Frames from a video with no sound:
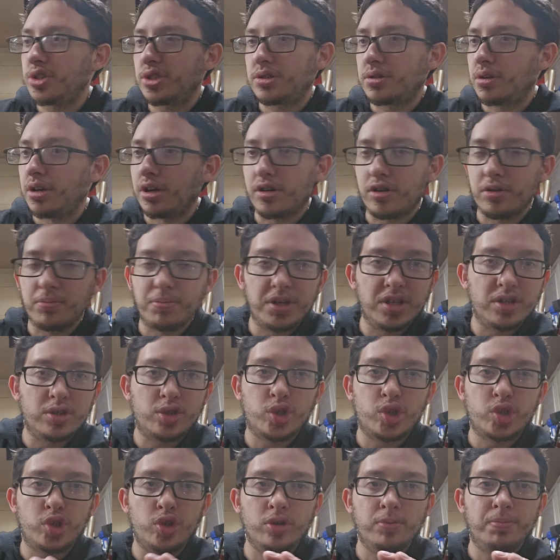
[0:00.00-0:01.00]
It could be the
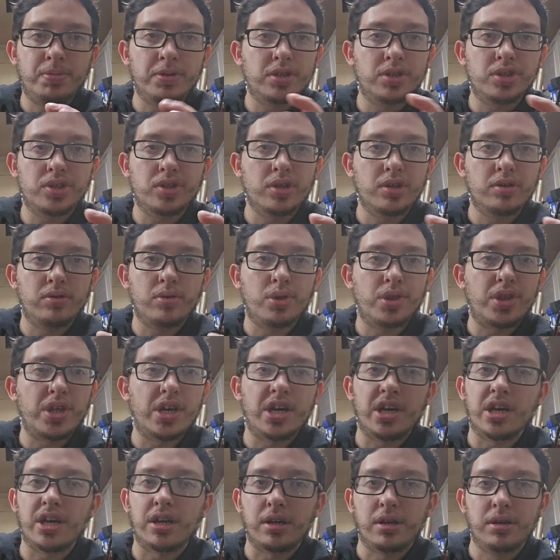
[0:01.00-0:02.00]
stupidest little
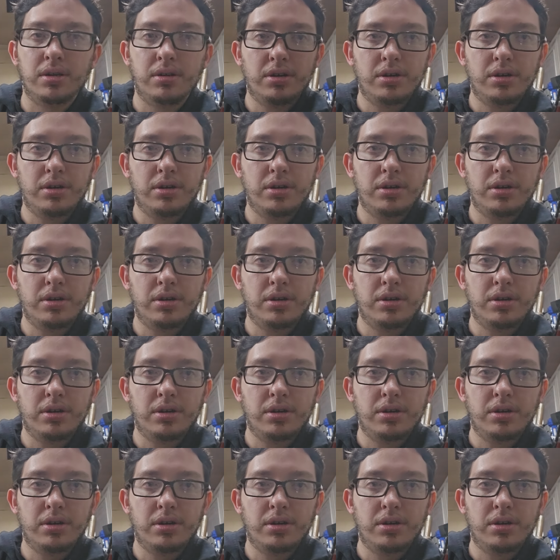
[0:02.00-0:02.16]
thing